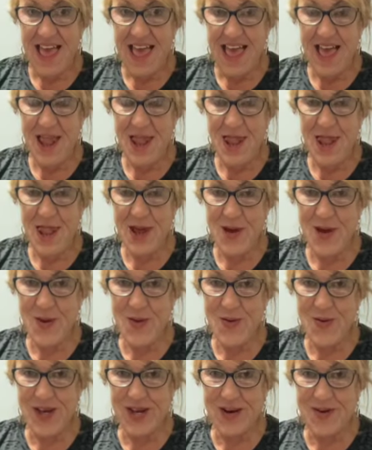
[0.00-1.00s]

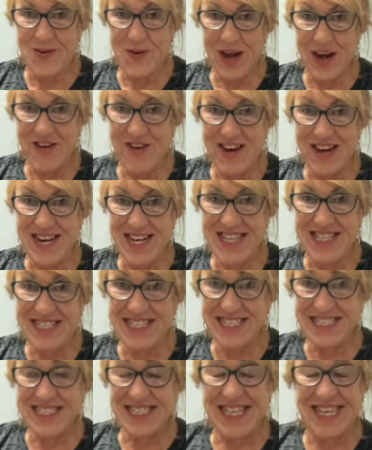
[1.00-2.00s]
Hello,
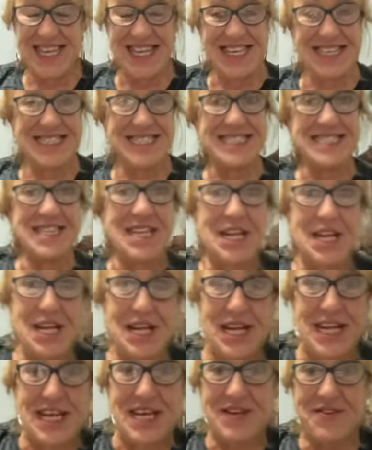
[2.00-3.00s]
Aquarius. It's
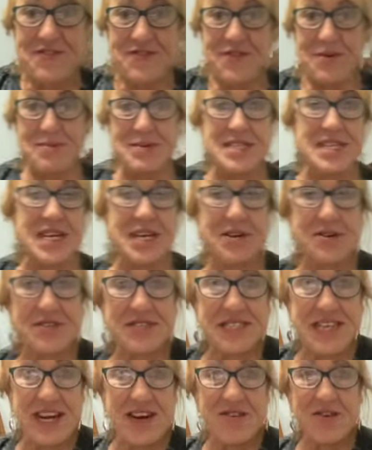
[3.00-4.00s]
Lynn from Tinker
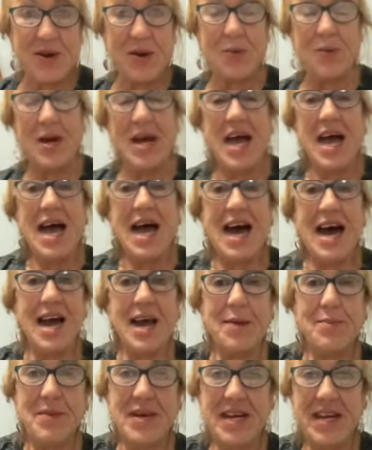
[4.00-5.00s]
Tarot.
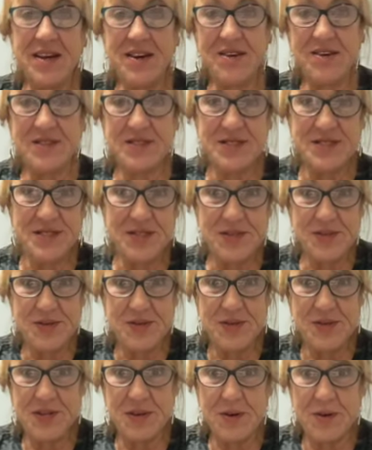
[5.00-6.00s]
I'm here to do
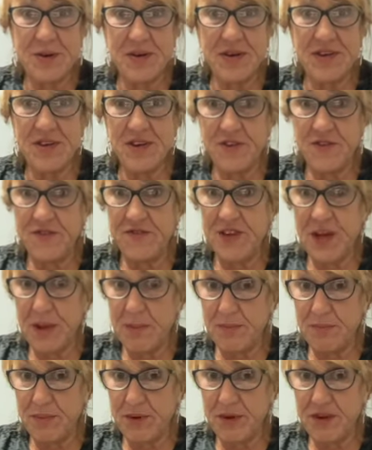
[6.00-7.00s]
your
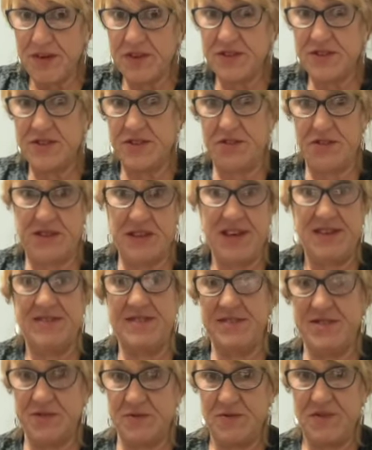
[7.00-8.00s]
November
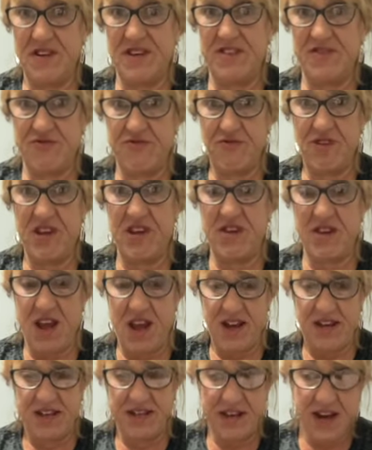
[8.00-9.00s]
2023
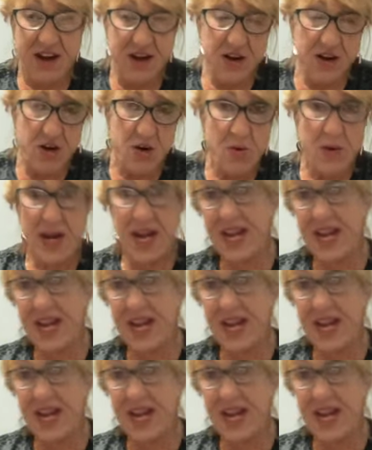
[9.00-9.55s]
tarot